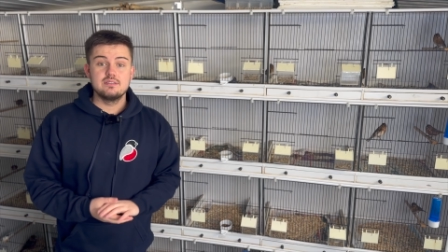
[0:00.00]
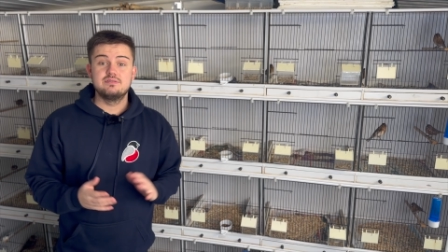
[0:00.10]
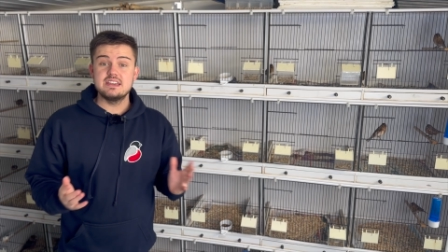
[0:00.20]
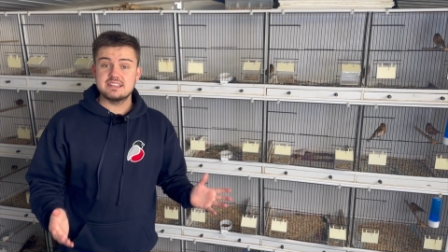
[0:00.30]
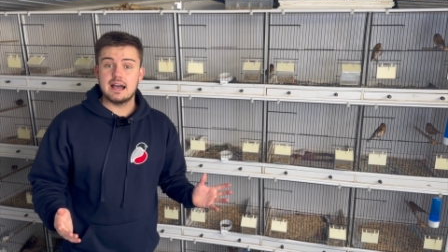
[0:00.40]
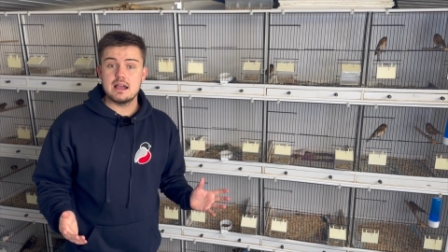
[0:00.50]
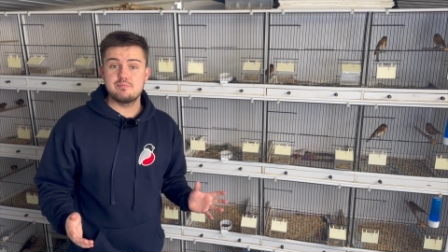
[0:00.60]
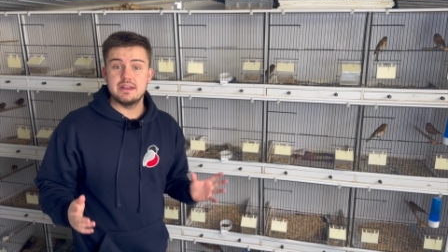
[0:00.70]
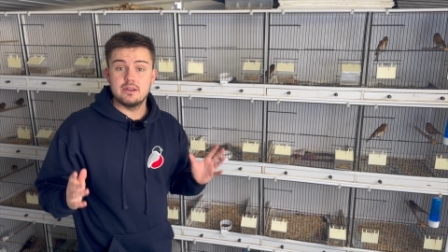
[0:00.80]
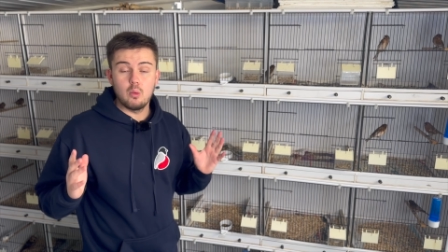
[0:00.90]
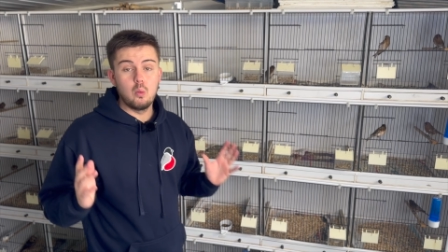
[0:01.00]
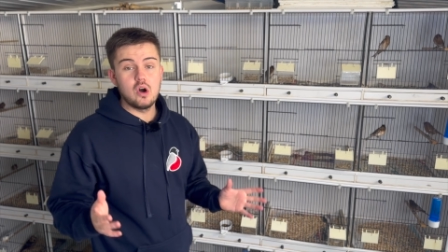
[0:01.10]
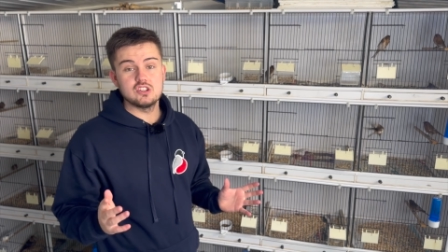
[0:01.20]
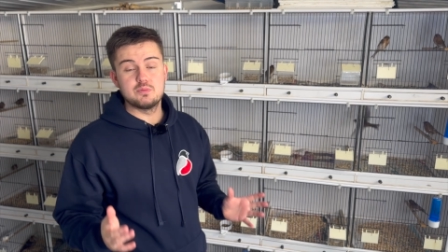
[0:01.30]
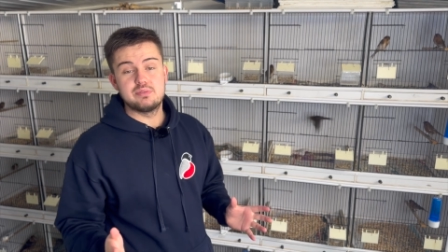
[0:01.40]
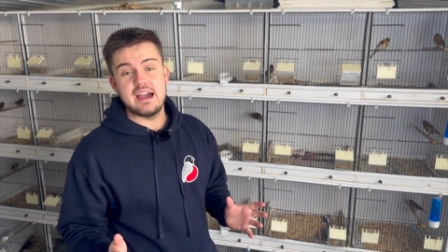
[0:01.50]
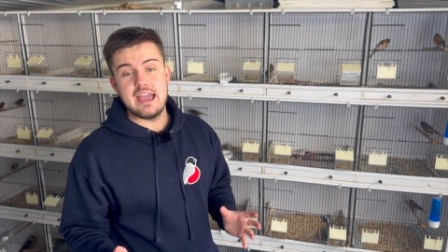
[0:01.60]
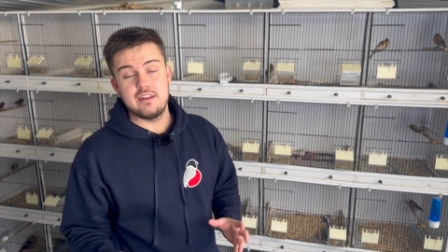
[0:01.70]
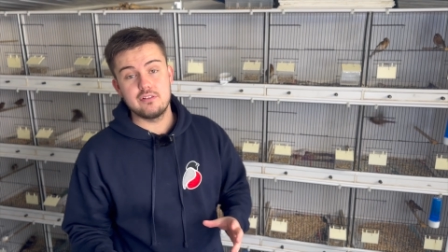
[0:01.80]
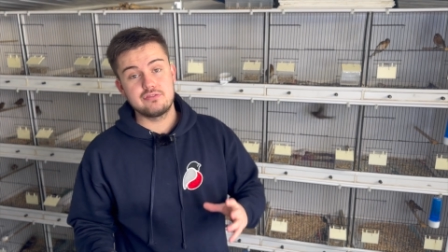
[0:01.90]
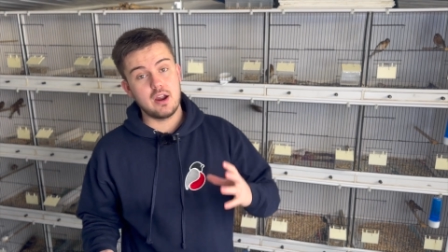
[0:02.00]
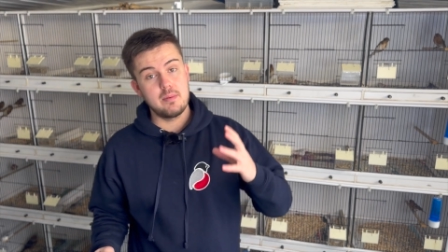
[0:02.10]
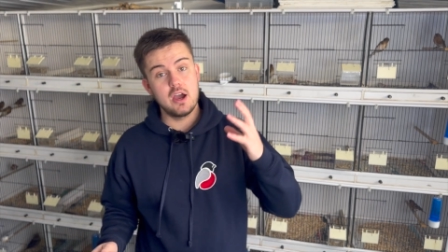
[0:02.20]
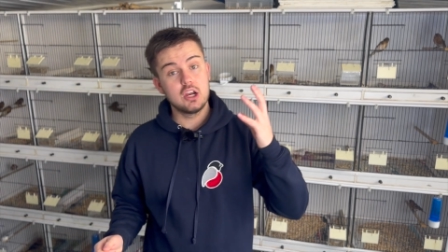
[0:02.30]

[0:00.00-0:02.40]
This hybrid was bred from a